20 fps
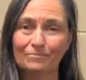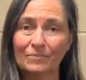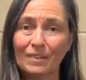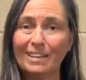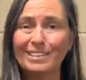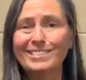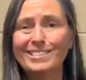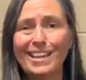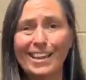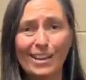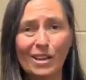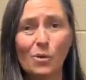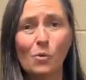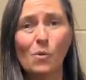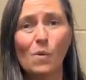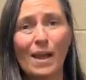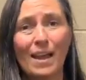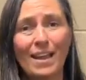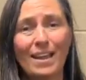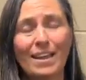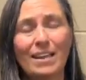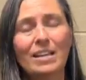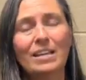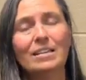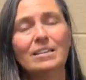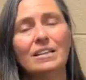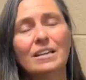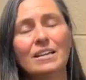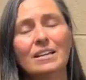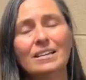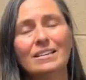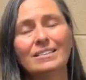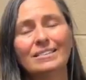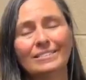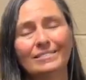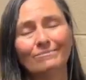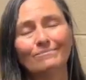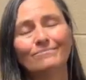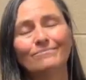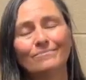A second way
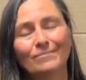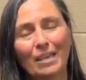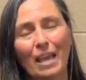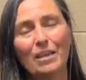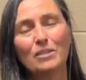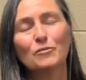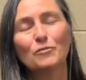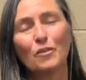is